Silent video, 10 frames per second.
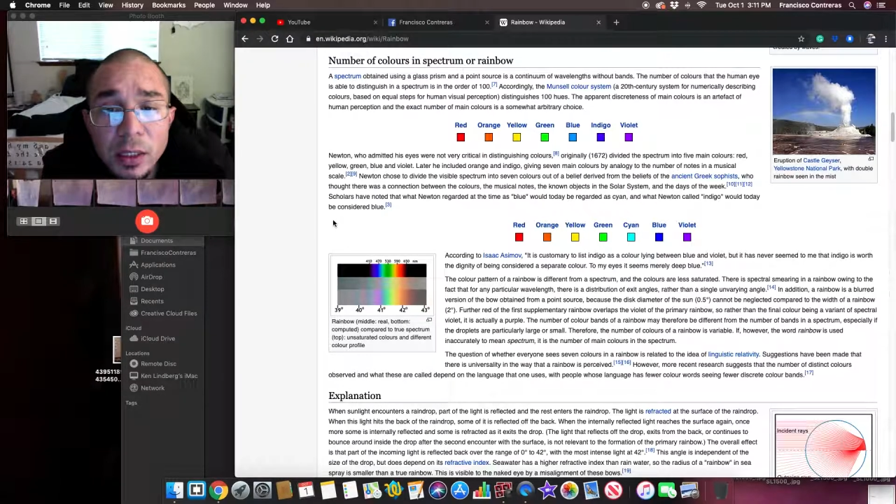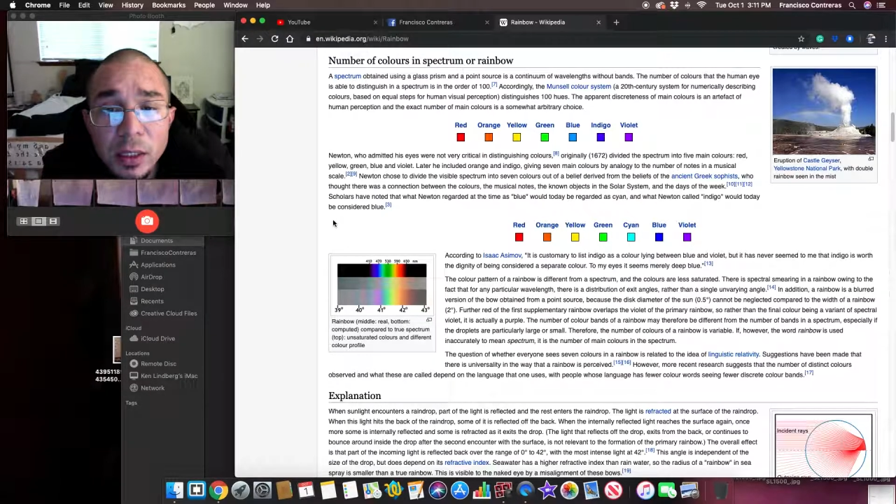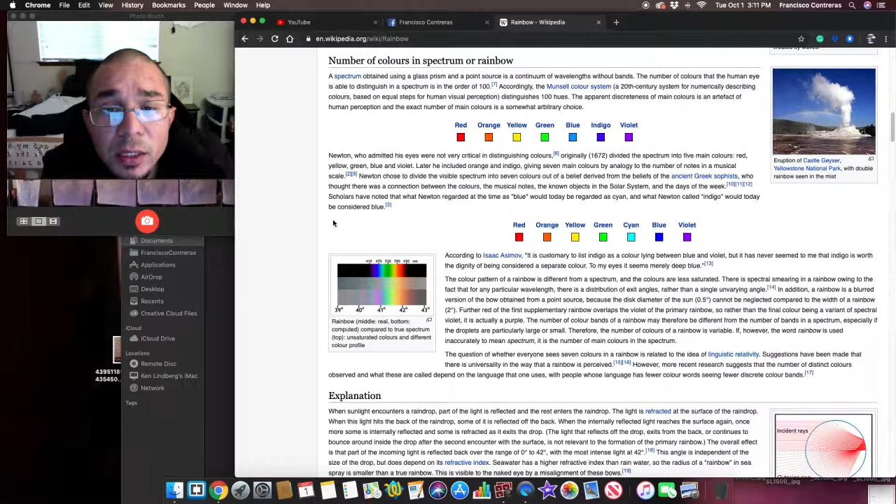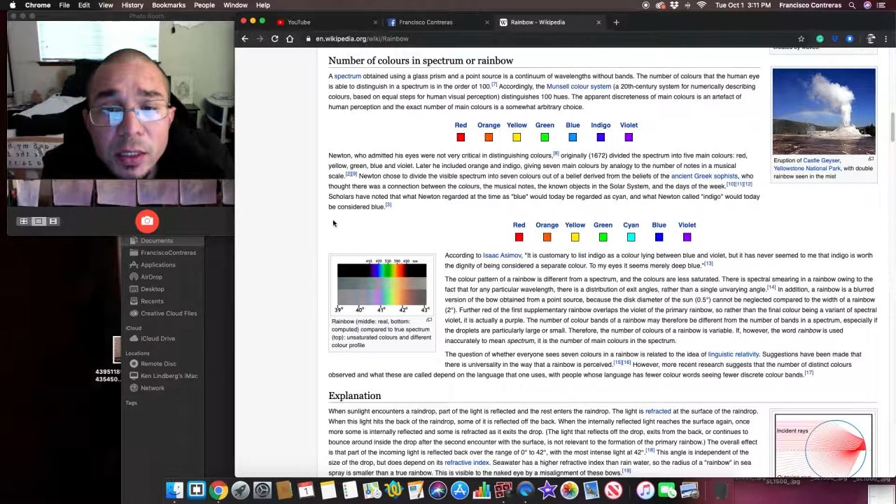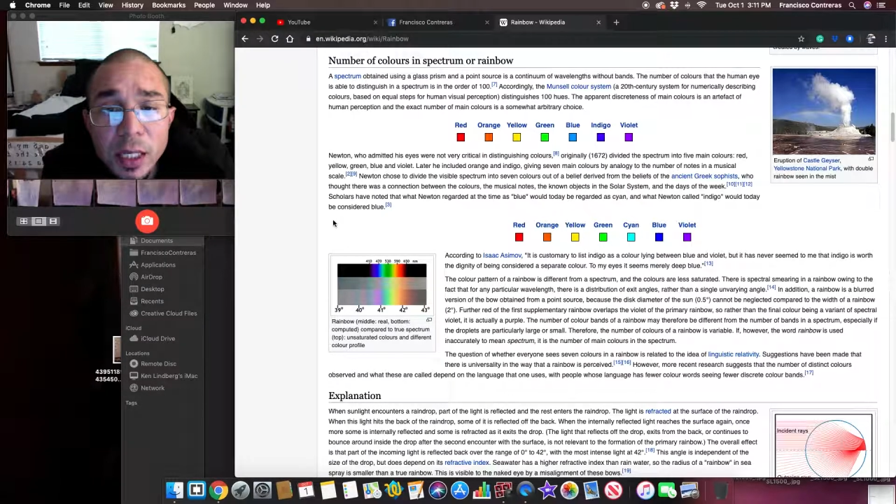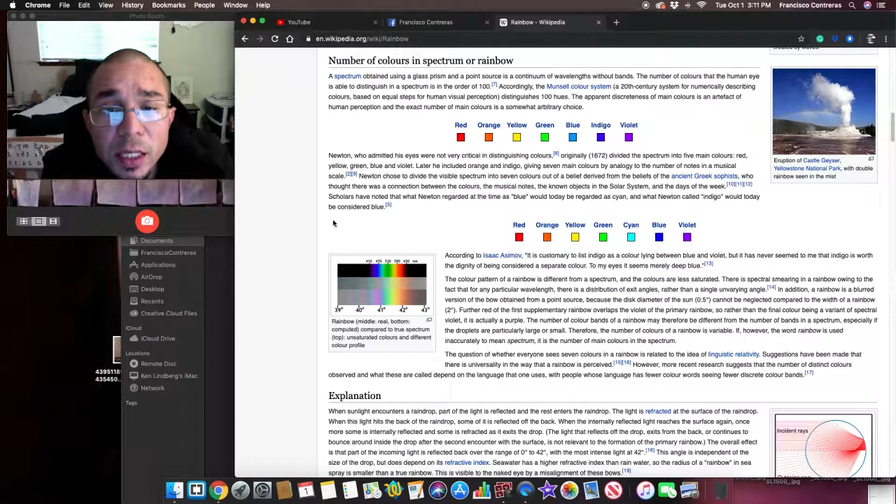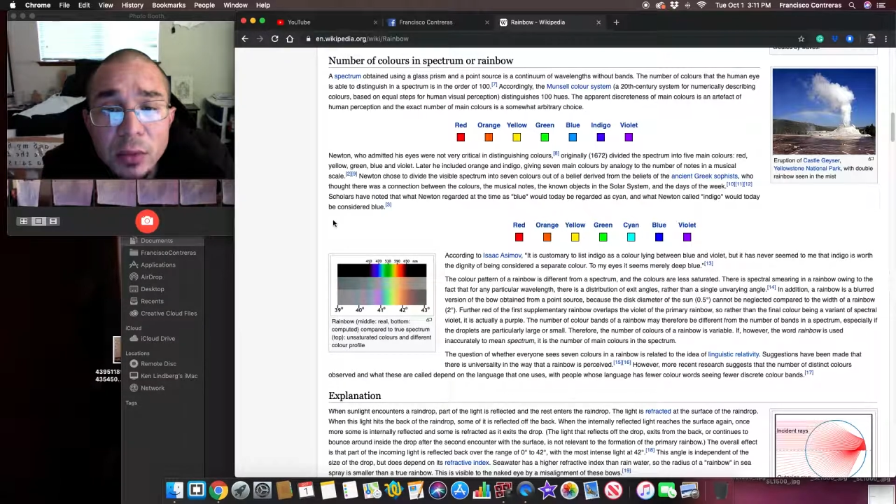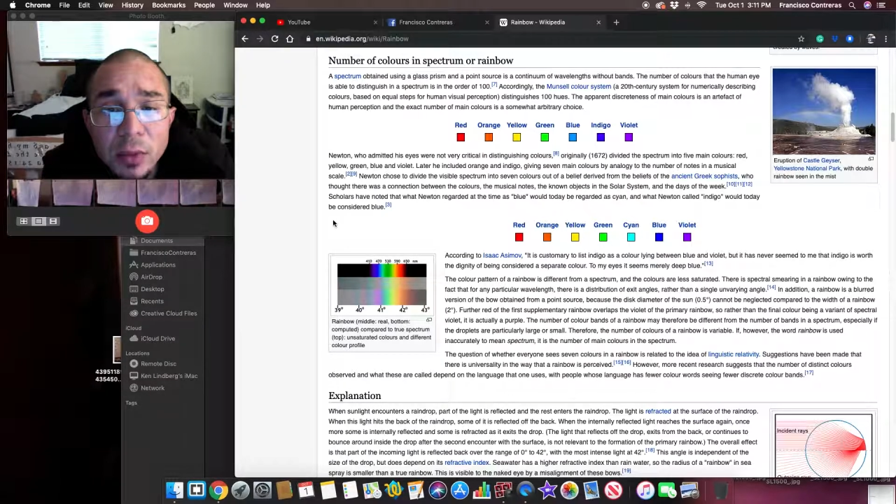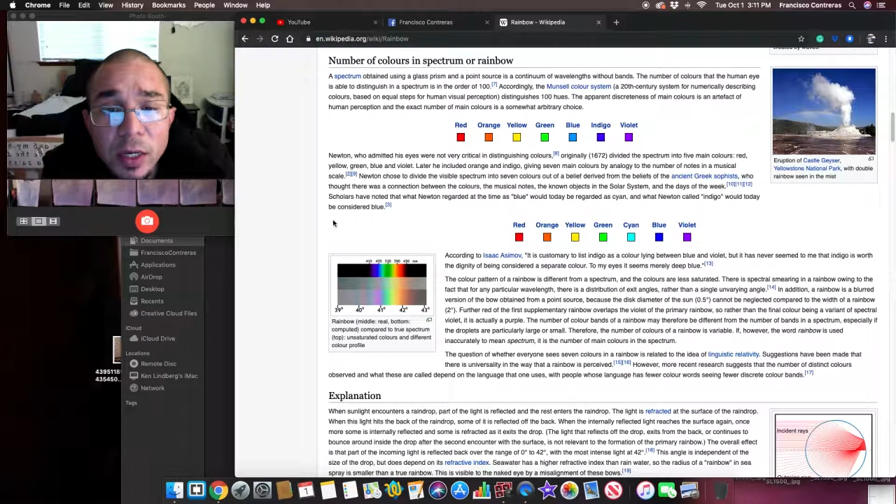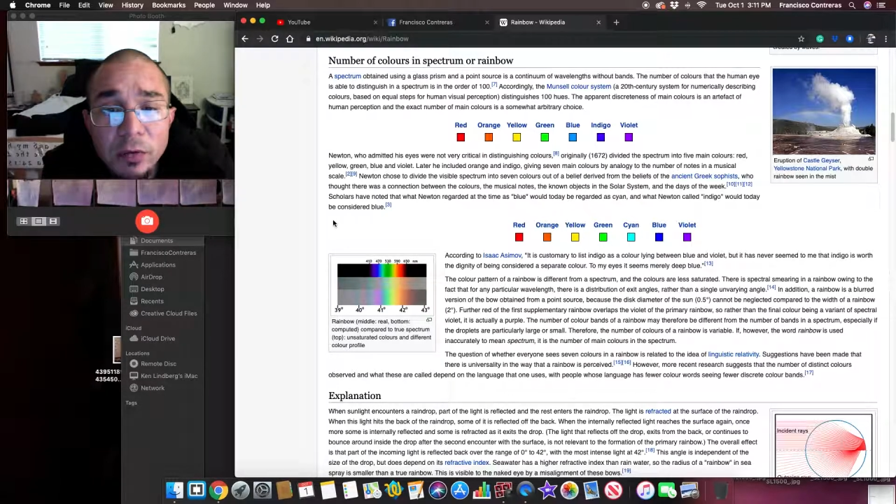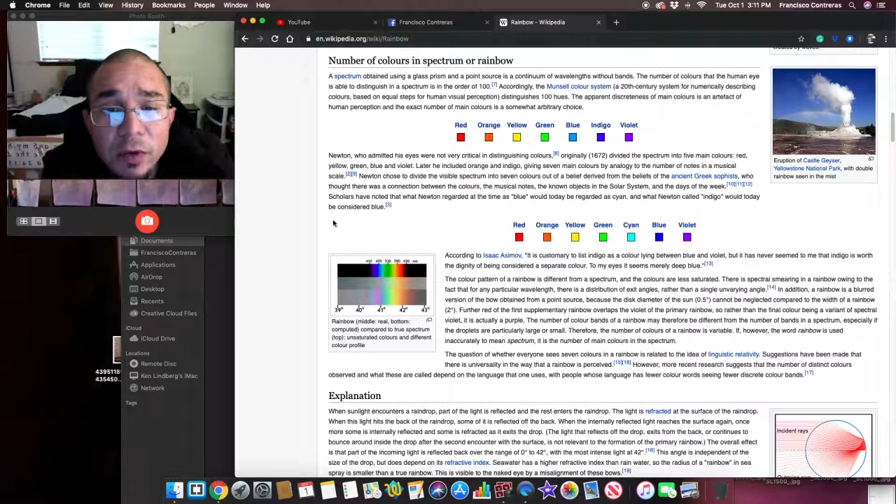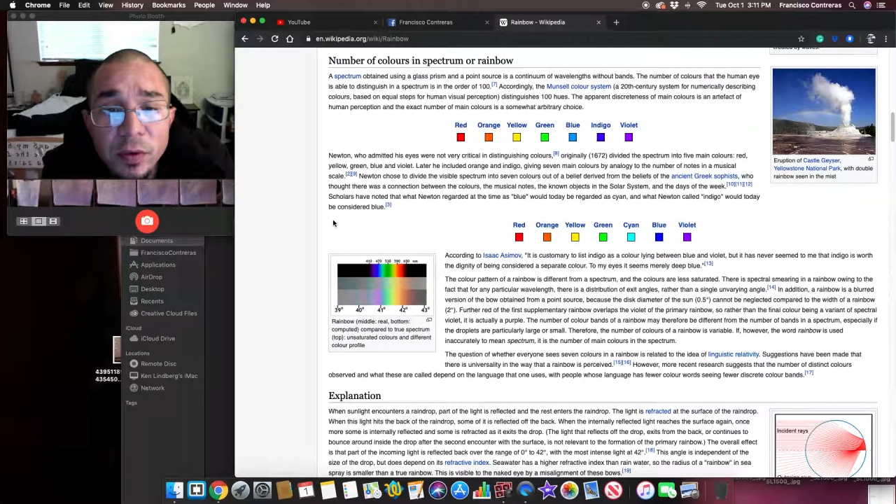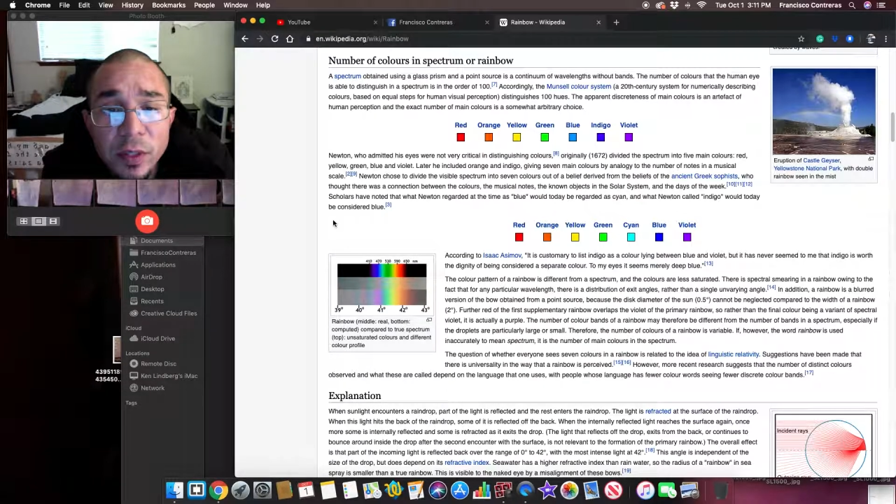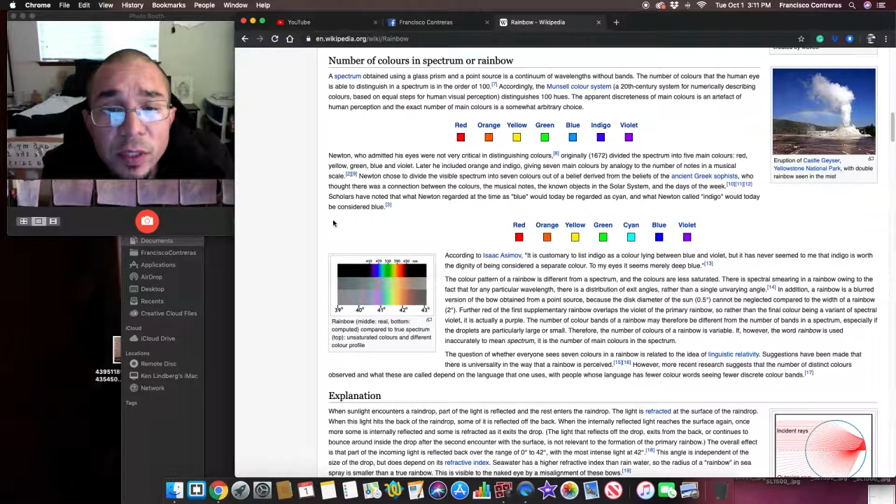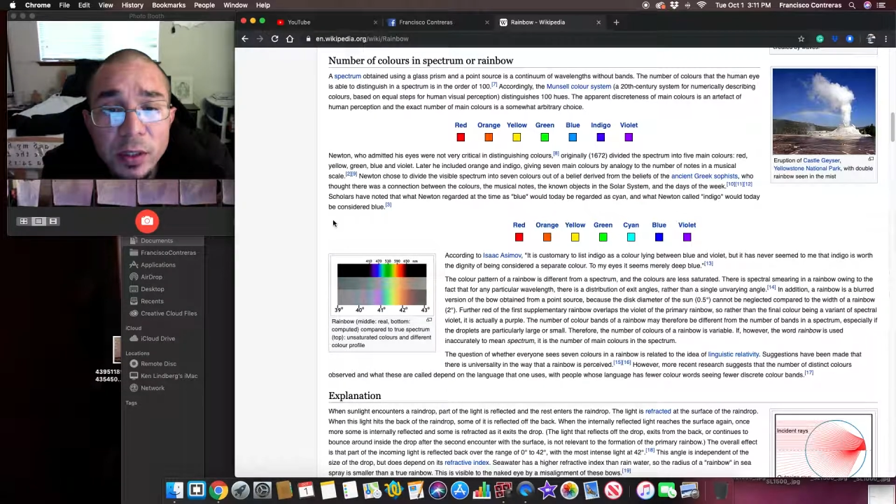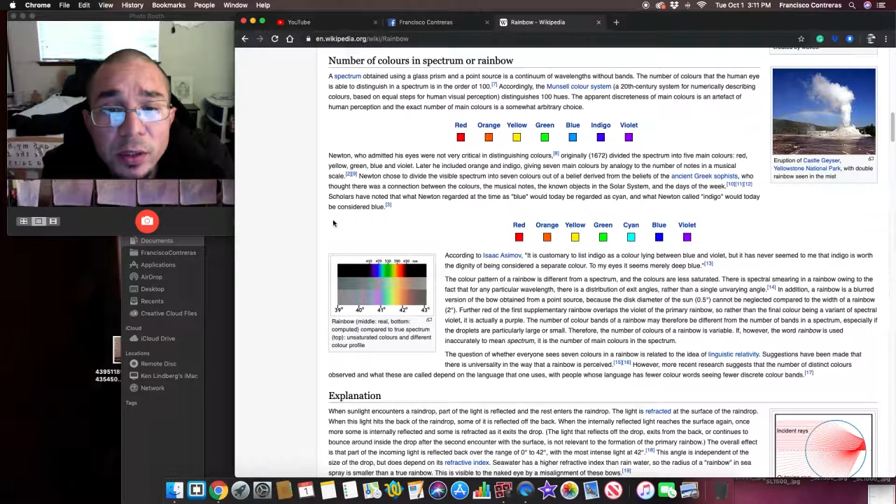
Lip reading: his eyes were not very